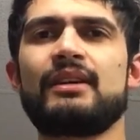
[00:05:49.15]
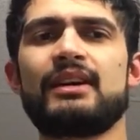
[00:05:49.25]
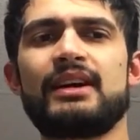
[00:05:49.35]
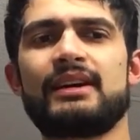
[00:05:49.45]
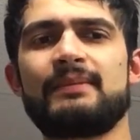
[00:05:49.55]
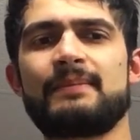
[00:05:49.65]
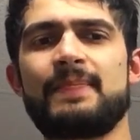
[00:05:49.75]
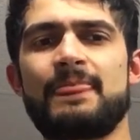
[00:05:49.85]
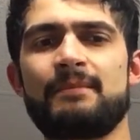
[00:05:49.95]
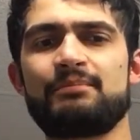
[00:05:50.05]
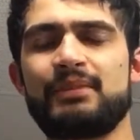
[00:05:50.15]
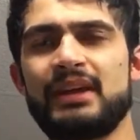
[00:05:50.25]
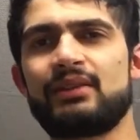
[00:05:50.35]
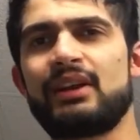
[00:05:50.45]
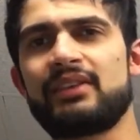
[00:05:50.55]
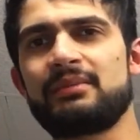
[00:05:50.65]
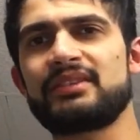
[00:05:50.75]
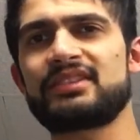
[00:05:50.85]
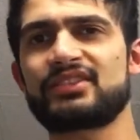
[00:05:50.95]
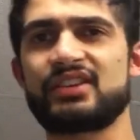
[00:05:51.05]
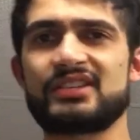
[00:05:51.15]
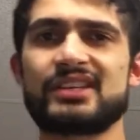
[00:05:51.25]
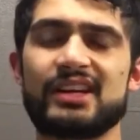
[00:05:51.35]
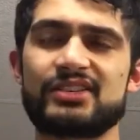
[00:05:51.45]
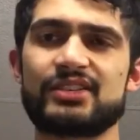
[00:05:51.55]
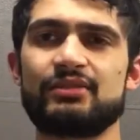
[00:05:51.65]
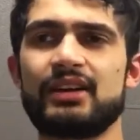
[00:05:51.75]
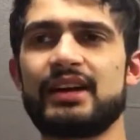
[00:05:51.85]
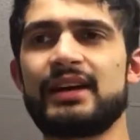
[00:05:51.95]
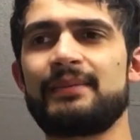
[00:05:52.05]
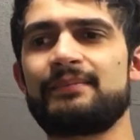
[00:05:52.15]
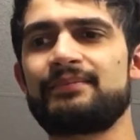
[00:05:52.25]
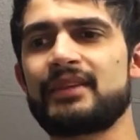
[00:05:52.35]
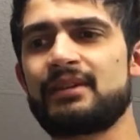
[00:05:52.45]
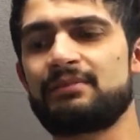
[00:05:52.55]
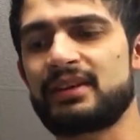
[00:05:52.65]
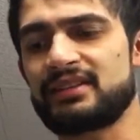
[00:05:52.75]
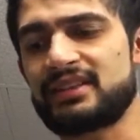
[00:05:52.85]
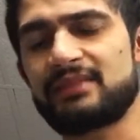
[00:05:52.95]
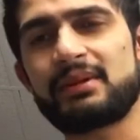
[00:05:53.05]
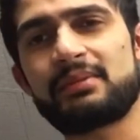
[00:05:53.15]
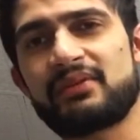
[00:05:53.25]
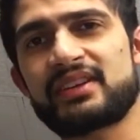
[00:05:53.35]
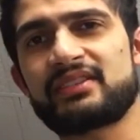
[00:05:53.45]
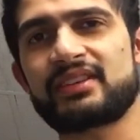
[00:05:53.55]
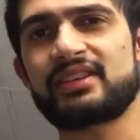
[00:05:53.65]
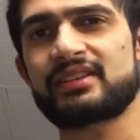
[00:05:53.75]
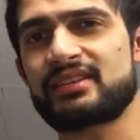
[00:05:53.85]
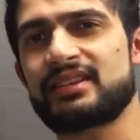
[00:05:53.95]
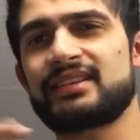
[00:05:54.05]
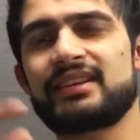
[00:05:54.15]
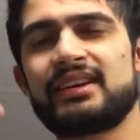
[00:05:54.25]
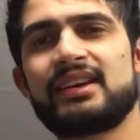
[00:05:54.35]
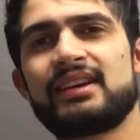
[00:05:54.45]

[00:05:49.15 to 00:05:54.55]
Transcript: um, being around them is just going to change you, um, because that might be a reflection of the character. Because I said,